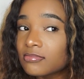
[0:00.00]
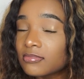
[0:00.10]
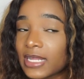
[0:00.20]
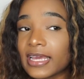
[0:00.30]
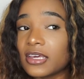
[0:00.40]

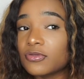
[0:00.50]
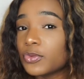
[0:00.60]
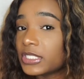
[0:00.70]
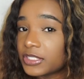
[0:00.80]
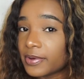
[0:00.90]
like even
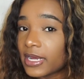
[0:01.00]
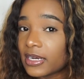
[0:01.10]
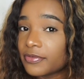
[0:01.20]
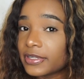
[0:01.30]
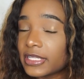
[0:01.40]
with shipping and
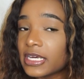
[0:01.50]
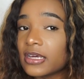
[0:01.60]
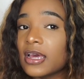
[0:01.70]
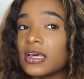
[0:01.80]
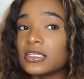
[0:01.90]
everything.
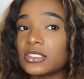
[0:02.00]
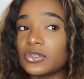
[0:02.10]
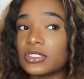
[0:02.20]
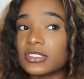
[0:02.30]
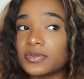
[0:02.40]

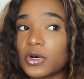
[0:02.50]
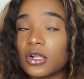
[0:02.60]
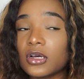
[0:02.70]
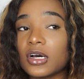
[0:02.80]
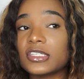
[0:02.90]
So the small
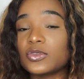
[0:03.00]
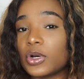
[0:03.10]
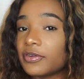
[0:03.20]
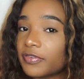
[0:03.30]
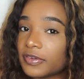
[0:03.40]
cost
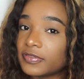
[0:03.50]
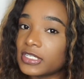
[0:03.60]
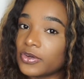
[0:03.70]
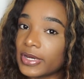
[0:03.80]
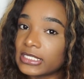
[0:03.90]
$150
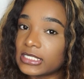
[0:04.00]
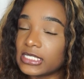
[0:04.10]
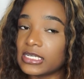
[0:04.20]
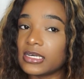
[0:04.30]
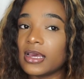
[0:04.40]

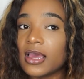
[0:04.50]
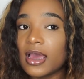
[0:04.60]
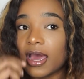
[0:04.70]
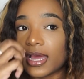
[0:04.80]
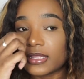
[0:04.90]
USD,
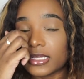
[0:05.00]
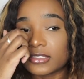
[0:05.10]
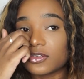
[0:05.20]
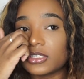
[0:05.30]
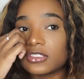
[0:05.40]
and they
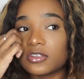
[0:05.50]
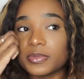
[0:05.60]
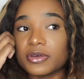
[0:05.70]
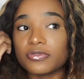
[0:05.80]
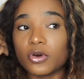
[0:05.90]
sold it to
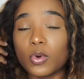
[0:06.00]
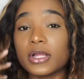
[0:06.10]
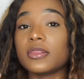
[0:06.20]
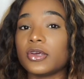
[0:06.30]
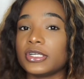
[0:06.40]
me for
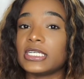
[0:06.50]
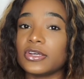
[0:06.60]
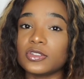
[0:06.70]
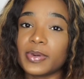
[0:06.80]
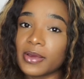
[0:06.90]
$130. I
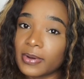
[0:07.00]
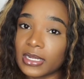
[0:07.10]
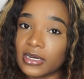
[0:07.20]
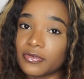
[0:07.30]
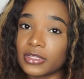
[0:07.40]
used PayPal
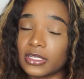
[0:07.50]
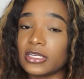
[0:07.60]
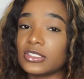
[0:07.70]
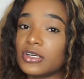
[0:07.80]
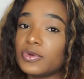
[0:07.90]
and
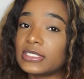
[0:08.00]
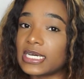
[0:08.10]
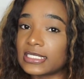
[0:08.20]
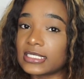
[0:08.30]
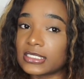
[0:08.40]
everything, so it was
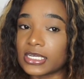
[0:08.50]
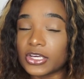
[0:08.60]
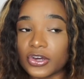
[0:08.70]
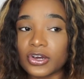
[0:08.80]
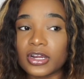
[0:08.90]
nice and
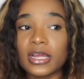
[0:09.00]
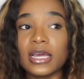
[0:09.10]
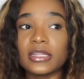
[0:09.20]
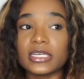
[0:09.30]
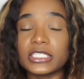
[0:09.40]
secure.
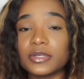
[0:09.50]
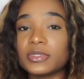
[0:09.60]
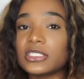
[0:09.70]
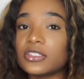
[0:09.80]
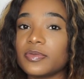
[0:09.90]
They shipped
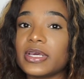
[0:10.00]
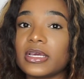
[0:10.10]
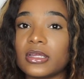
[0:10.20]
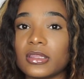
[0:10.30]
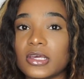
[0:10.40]
it to me
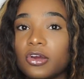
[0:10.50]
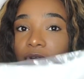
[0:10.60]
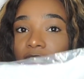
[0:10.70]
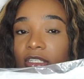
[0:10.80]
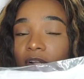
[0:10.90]
in the
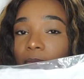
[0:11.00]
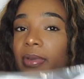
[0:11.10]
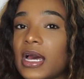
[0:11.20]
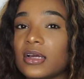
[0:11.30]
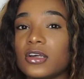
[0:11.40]
original
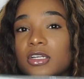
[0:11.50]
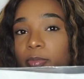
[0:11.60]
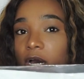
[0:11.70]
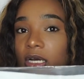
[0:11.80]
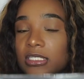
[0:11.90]
bag, not the
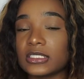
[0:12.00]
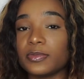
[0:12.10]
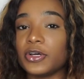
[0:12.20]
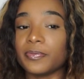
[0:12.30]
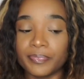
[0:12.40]
box,
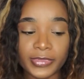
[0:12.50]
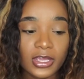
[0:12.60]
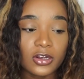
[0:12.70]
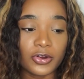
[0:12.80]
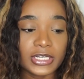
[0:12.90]
but
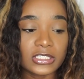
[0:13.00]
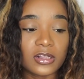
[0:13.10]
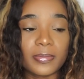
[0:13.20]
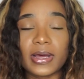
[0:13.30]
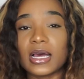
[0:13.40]
in the
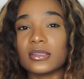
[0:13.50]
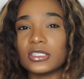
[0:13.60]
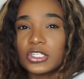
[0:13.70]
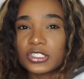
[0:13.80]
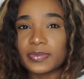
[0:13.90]
original bag, the
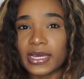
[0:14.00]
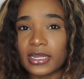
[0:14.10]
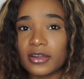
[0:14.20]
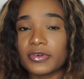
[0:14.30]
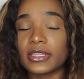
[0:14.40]
dust bag
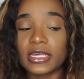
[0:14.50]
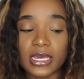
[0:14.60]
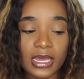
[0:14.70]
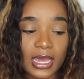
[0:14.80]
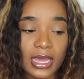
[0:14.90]
and
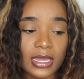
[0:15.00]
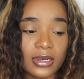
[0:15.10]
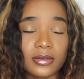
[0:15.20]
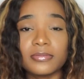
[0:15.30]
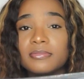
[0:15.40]
everything.
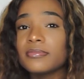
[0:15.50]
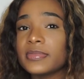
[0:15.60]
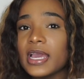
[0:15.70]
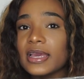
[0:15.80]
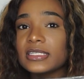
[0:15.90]
And
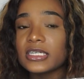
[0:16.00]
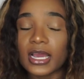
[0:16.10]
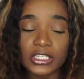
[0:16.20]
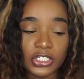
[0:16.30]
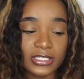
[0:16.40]
yeah,
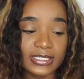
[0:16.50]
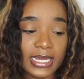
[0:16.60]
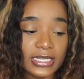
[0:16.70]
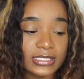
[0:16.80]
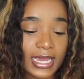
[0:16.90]
I should
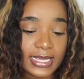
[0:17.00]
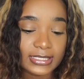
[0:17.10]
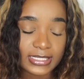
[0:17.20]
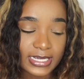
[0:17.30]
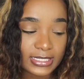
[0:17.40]

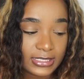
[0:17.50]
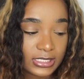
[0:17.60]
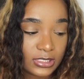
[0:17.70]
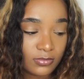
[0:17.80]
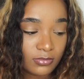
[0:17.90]
sanitize this.